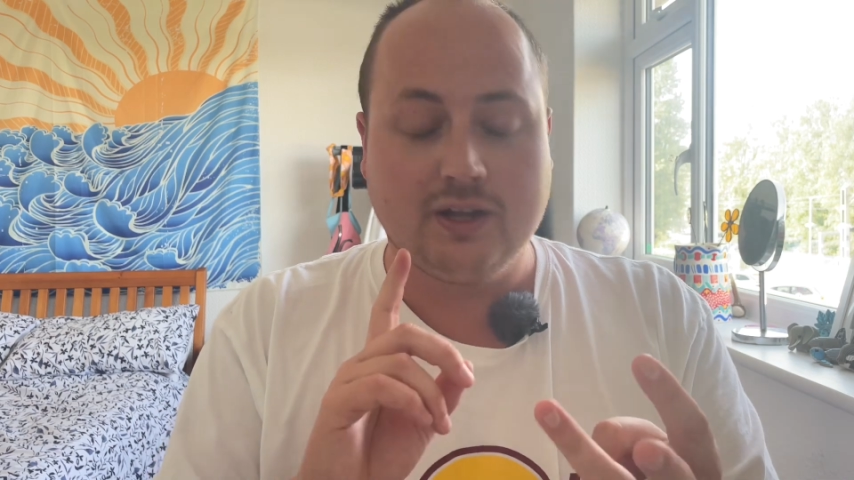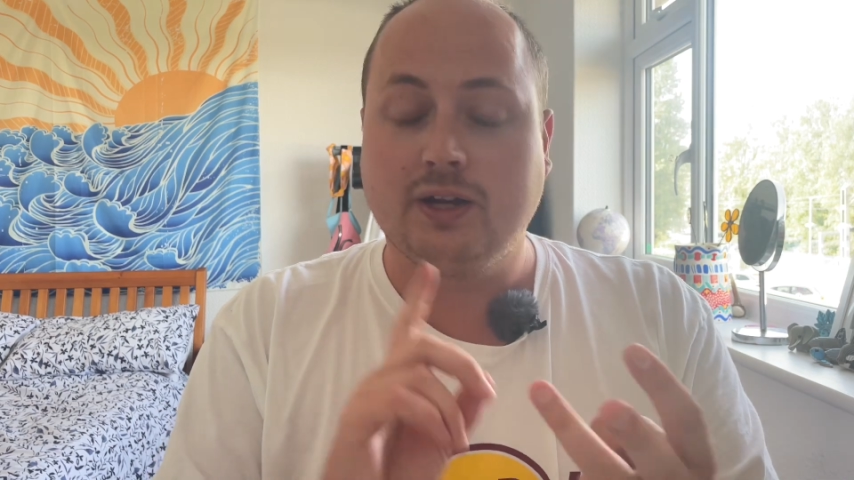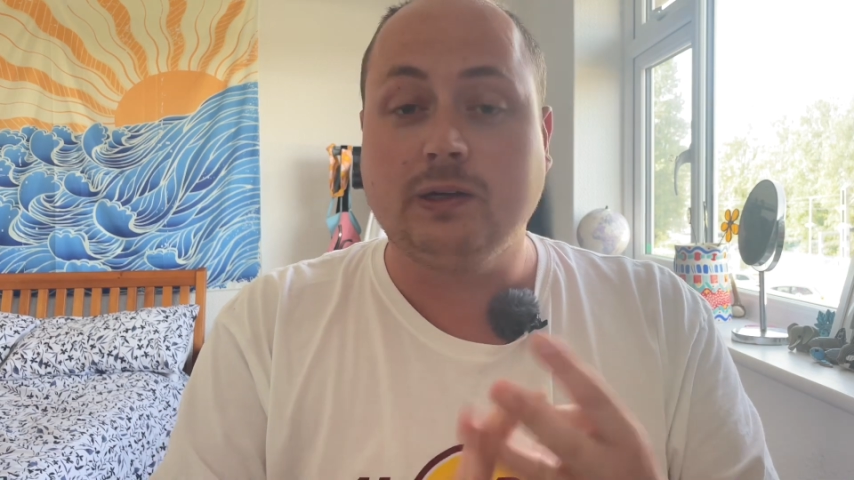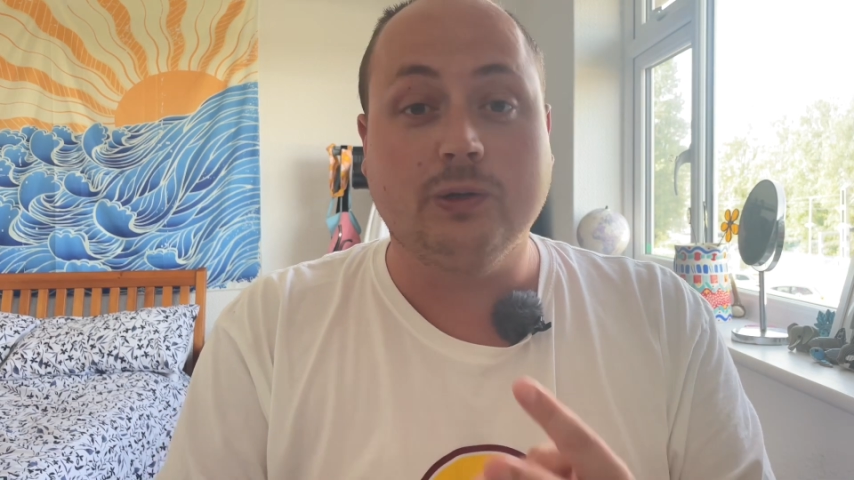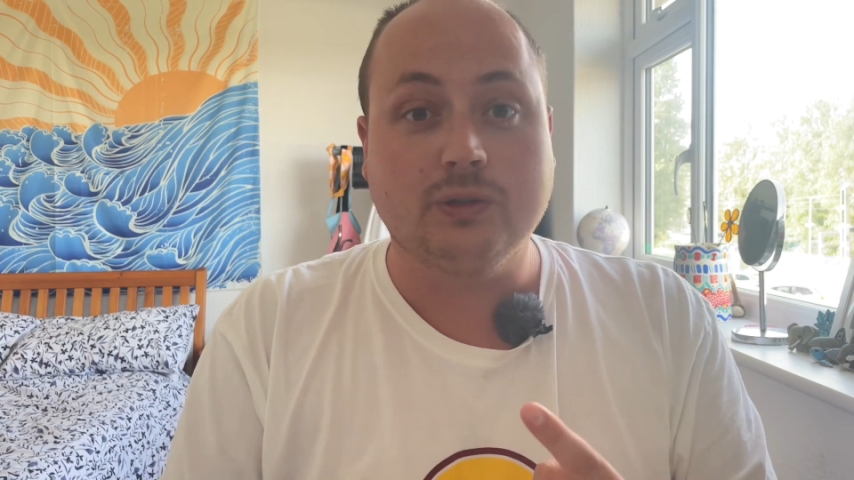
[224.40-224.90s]

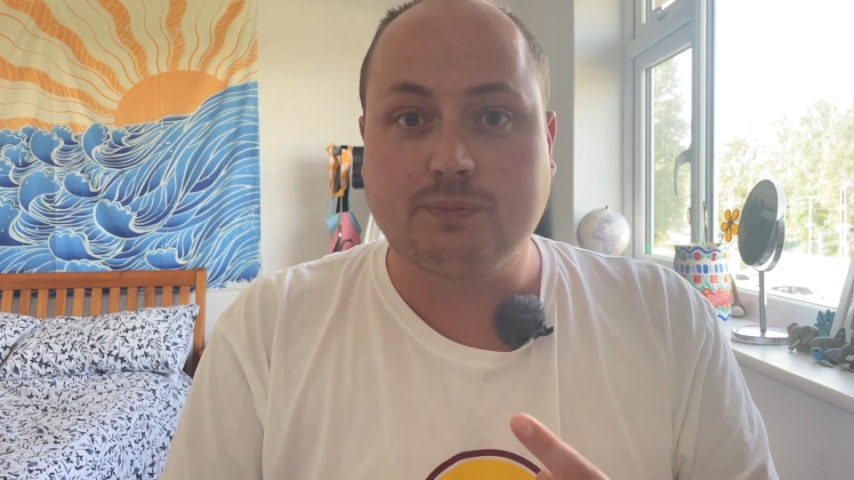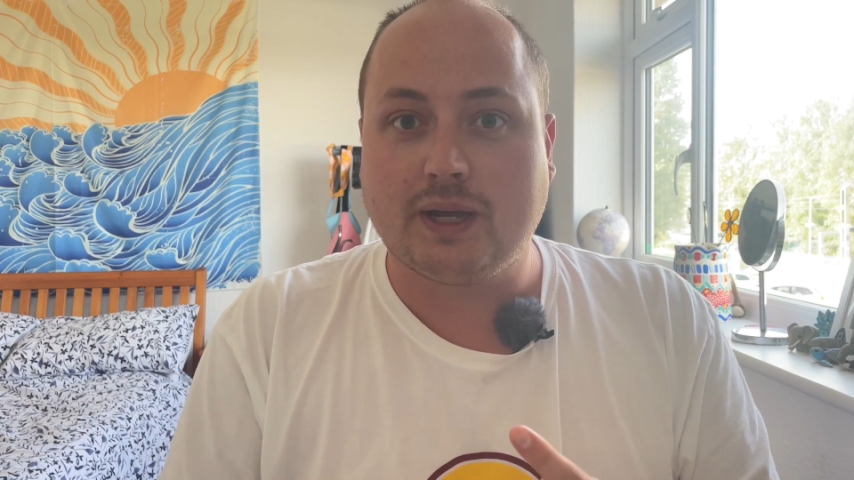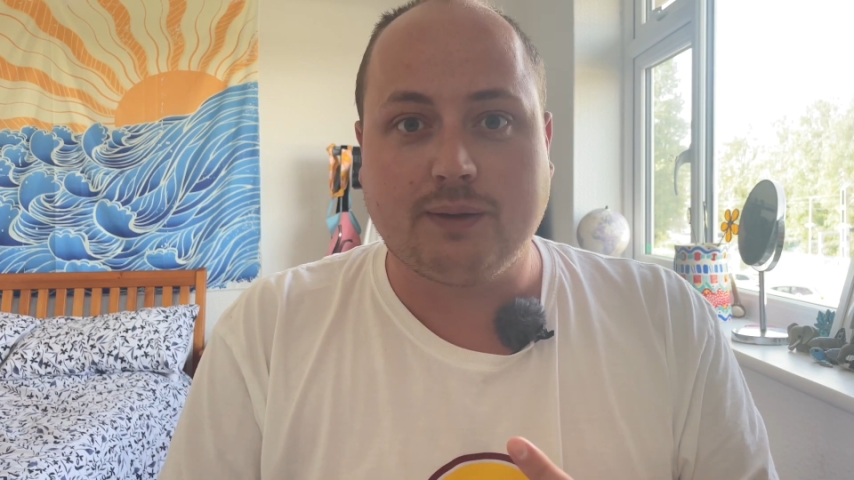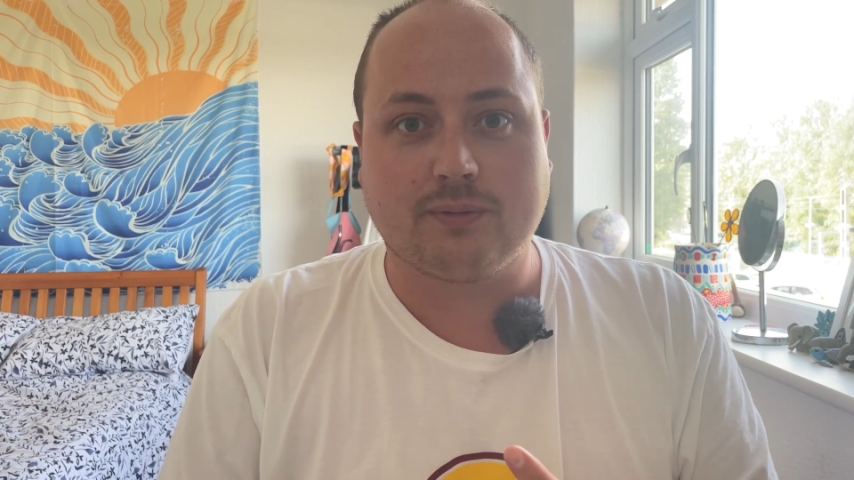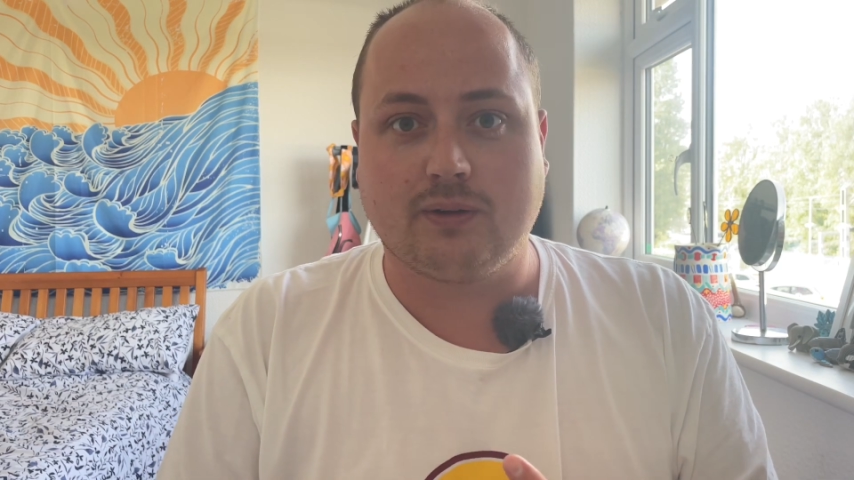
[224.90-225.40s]

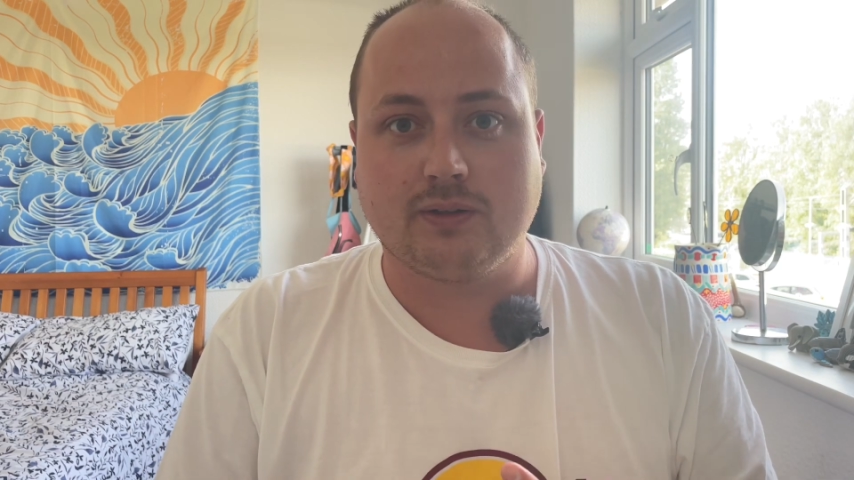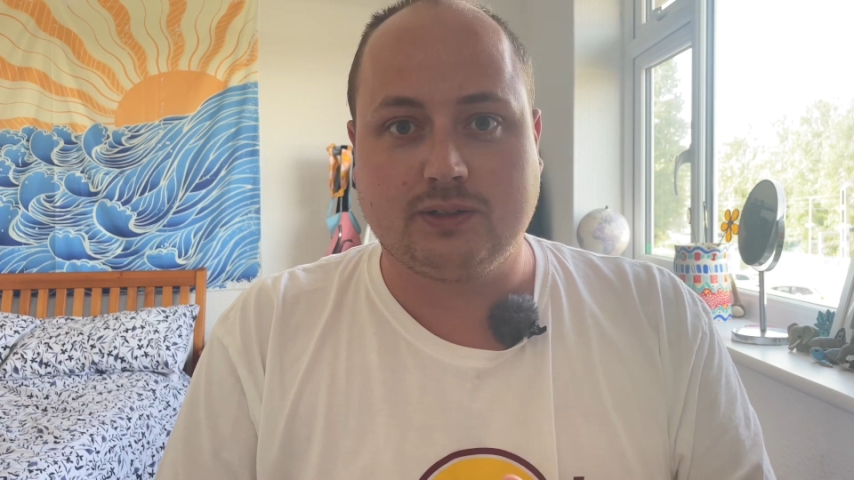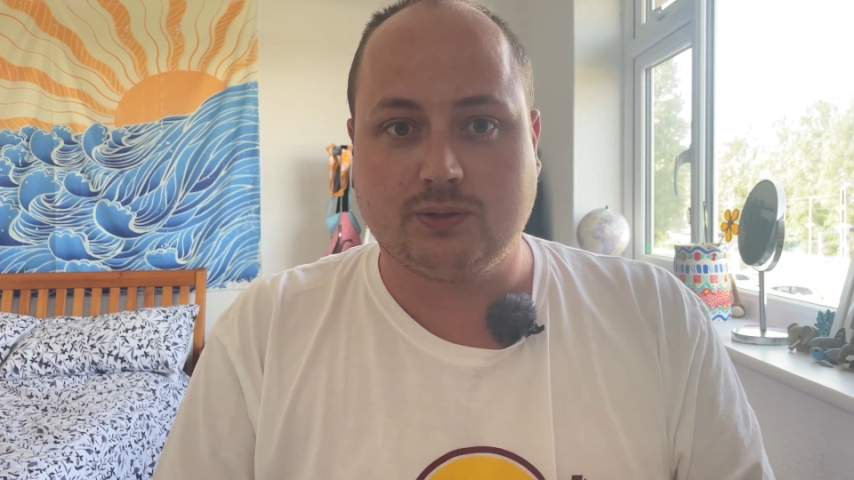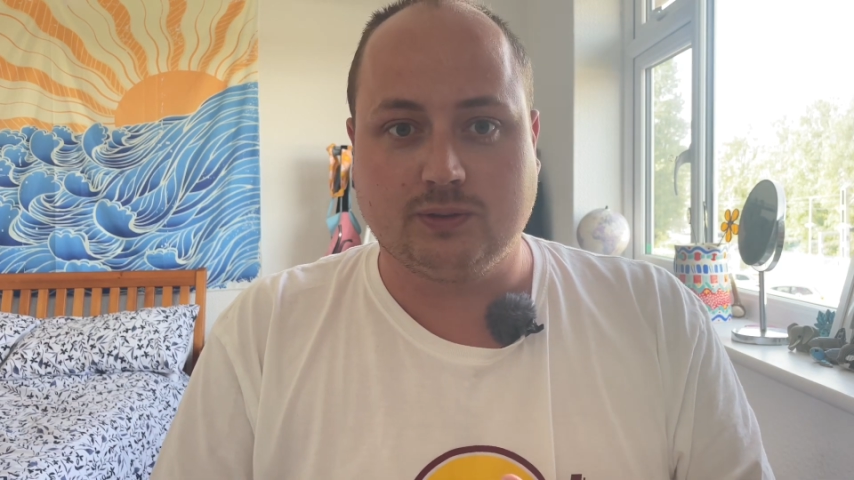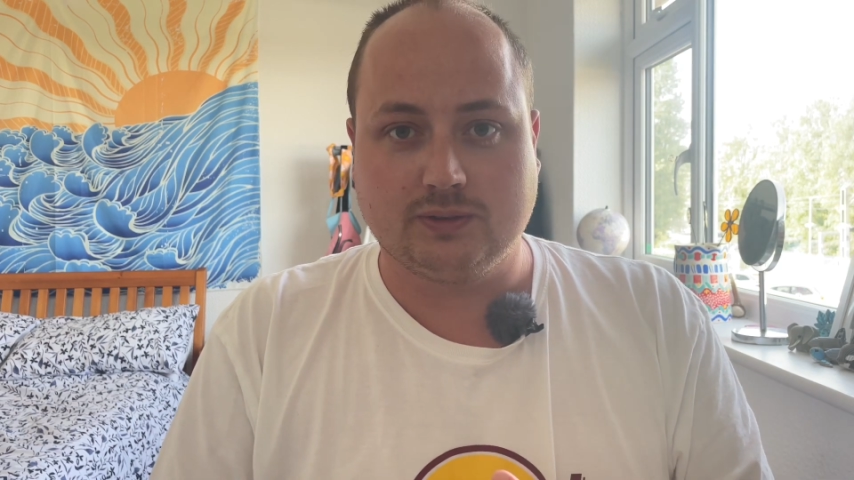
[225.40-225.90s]
newspaper
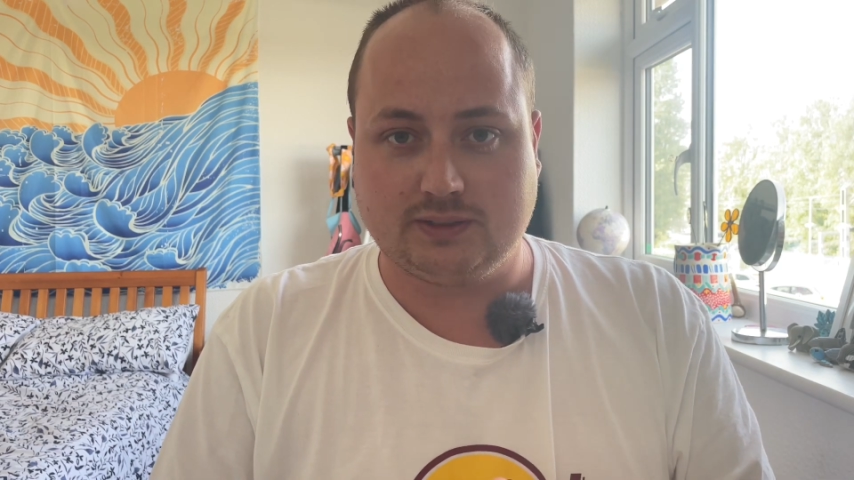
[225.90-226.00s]
articles,